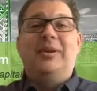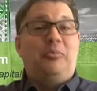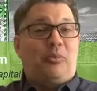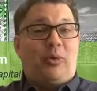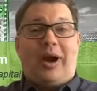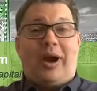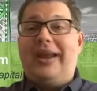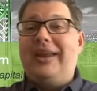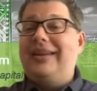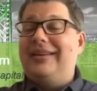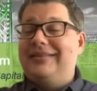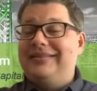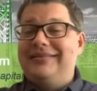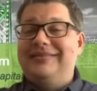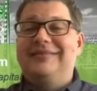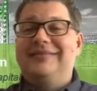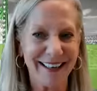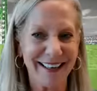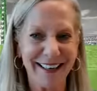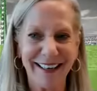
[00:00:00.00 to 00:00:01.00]
Right.
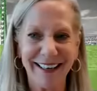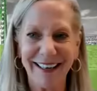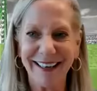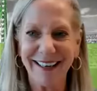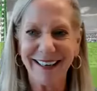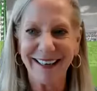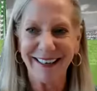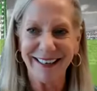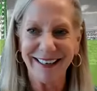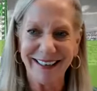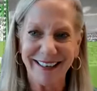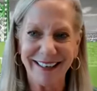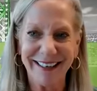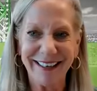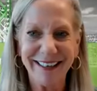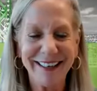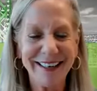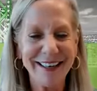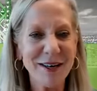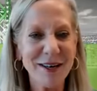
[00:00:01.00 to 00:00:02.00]

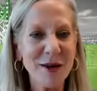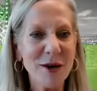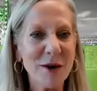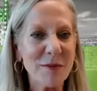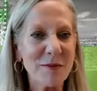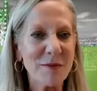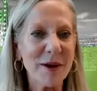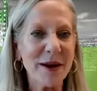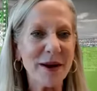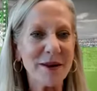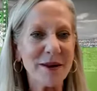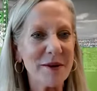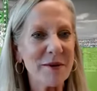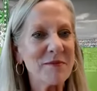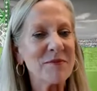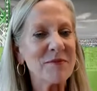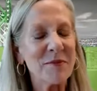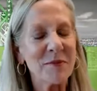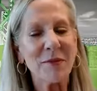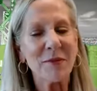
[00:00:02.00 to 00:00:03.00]
They're very
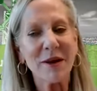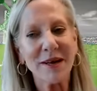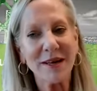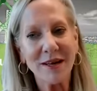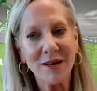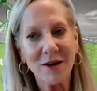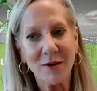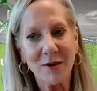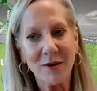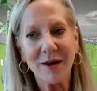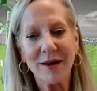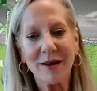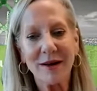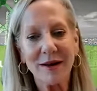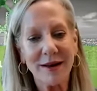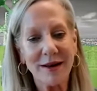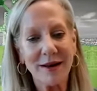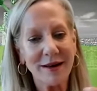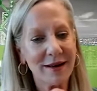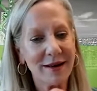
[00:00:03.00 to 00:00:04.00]
different. But you know what,
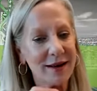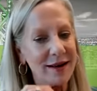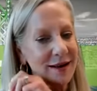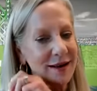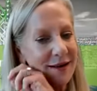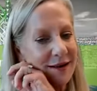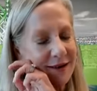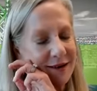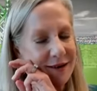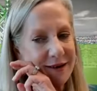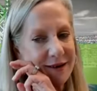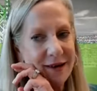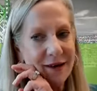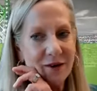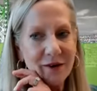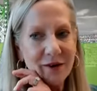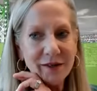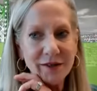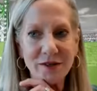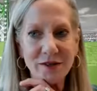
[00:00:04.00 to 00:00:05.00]
and
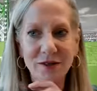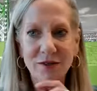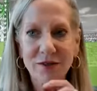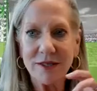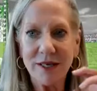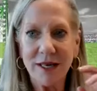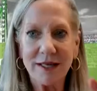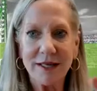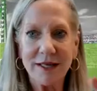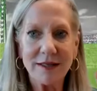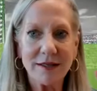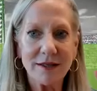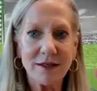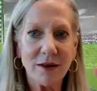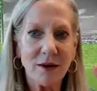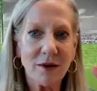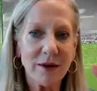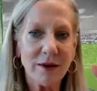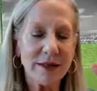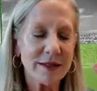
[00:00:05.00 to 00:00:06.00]
Chris, you said this,
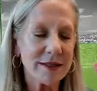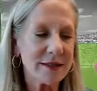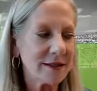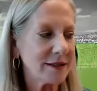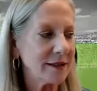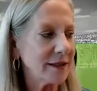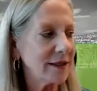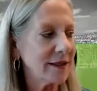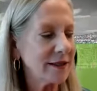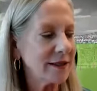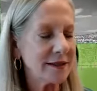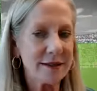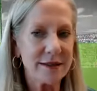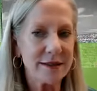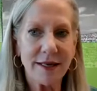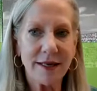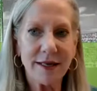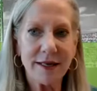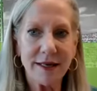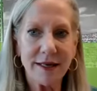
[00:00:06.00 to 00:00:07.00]
so it's
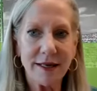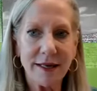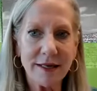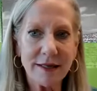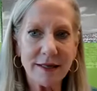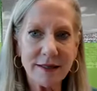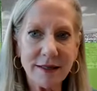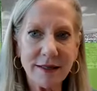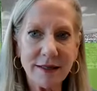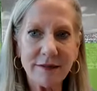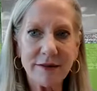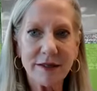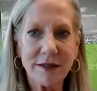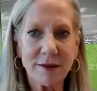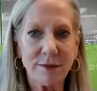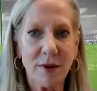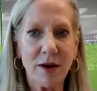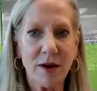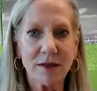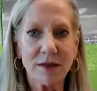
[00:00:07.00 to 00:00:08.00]
that incident
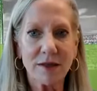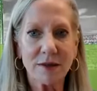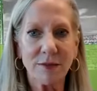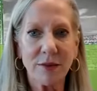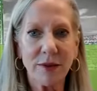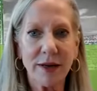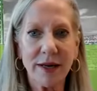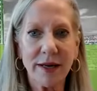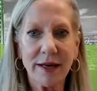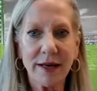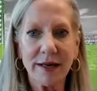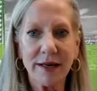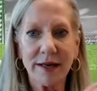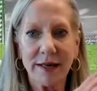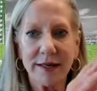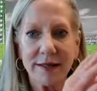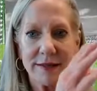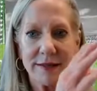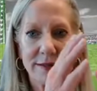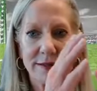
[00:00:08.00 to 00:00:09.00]
response plan,
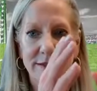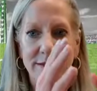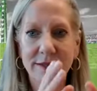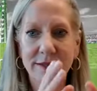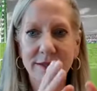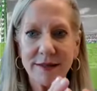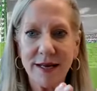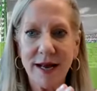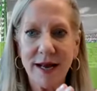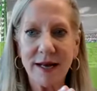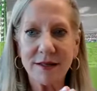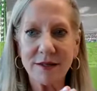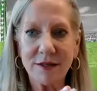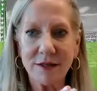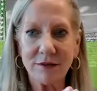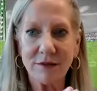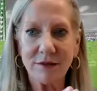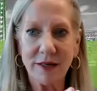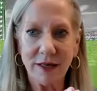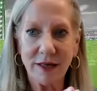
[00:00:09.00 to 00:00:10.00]
it's the
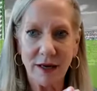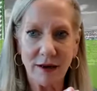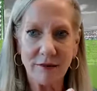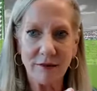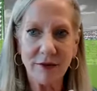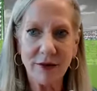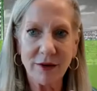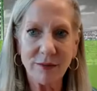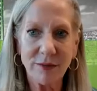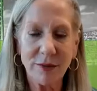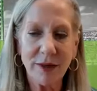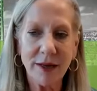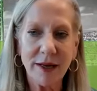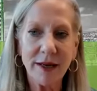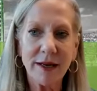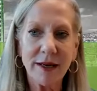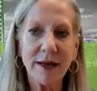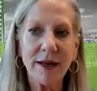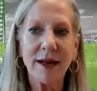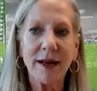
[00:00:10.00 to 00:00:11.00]
disaster recovery
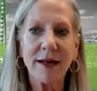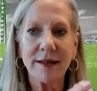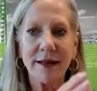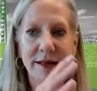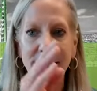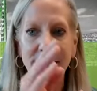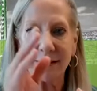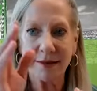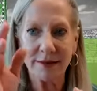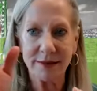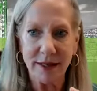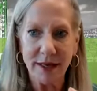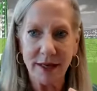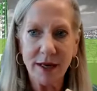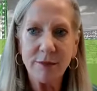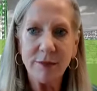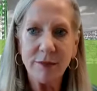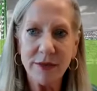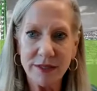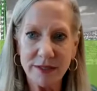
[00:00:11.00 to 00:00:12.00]
plan, and then it's
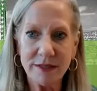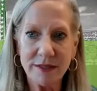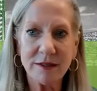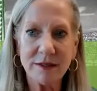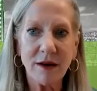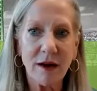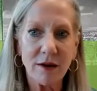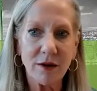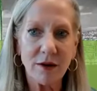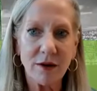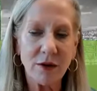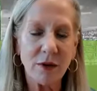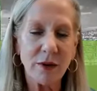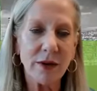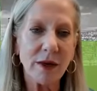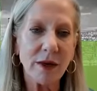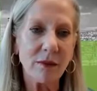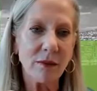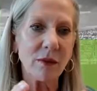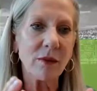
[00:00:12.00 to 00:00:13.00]
business
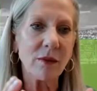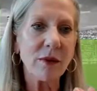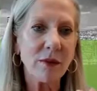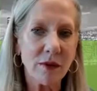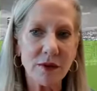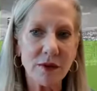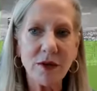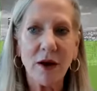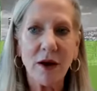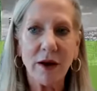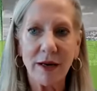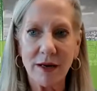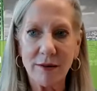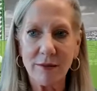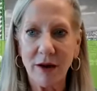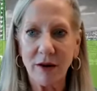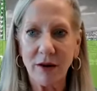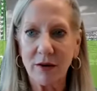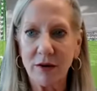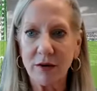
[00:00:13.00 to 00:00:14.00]
continuity. And when we were talking
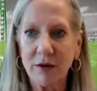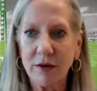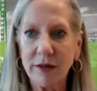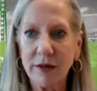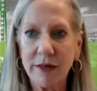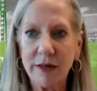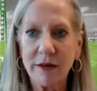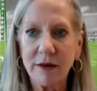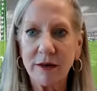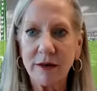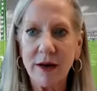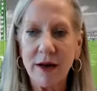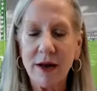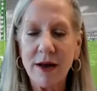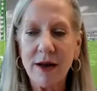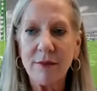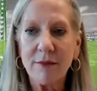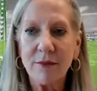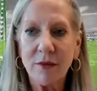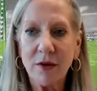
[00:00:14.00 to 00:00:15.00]
about earlier,
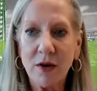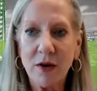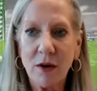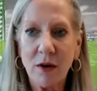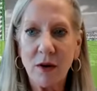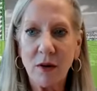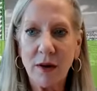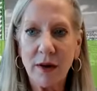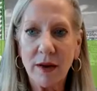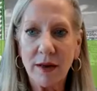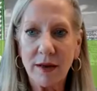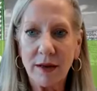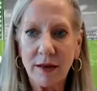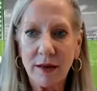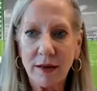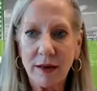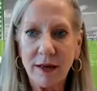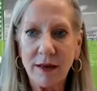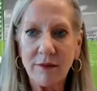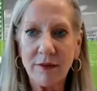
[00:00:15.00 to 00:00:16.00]

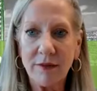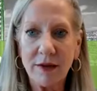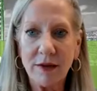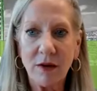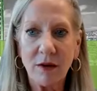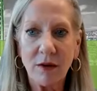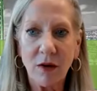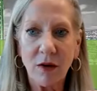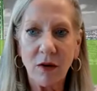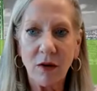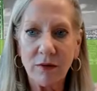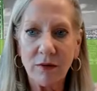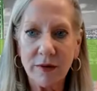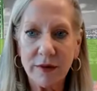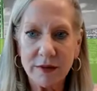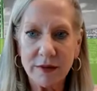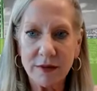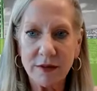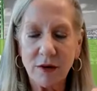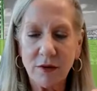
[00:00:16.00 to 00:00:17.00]
even though
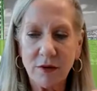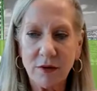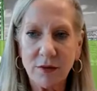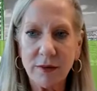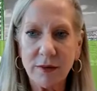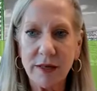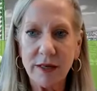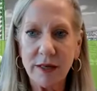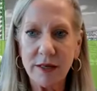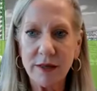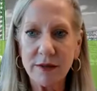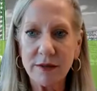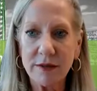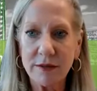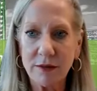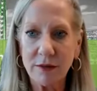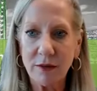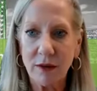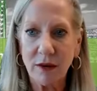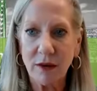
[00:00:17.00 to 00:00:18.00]
COVID's 3 years